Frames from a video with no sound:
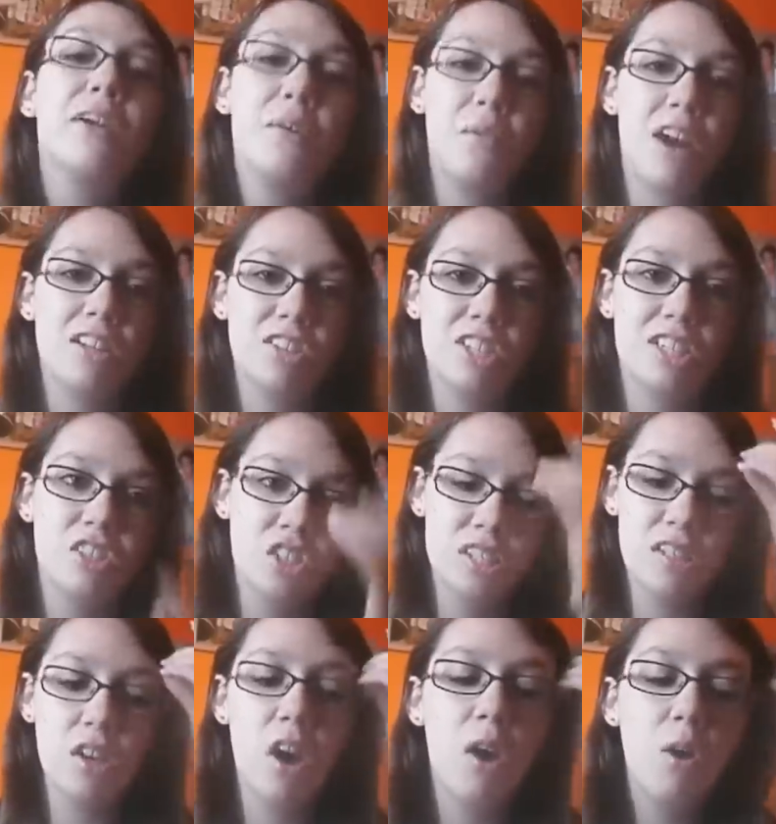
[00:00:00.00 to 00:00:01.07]
go watch it.
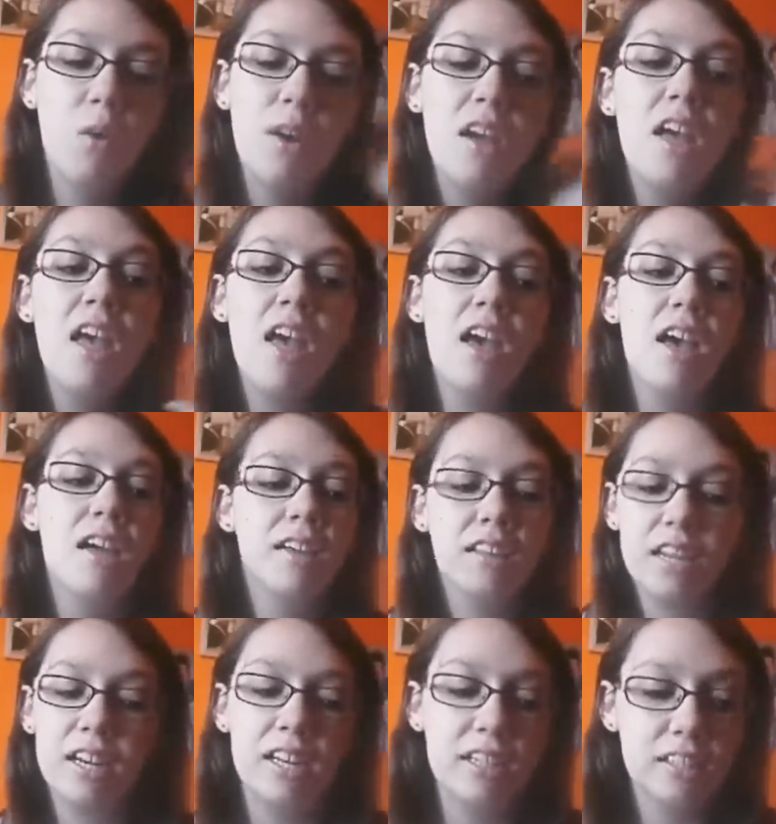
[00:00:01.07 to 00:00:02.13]
Just go
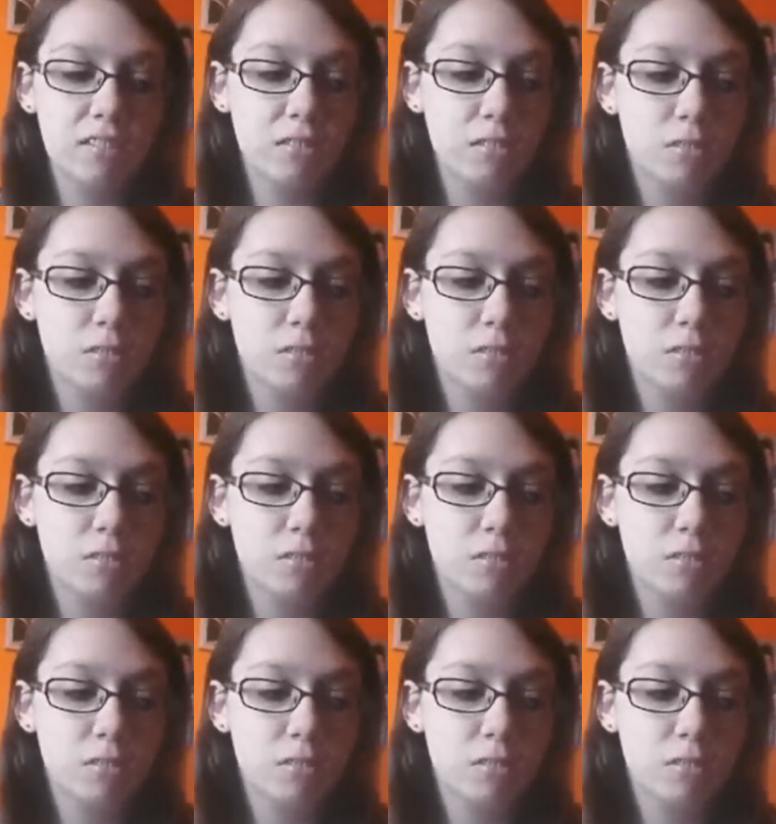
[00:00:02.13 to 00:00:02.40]
get it.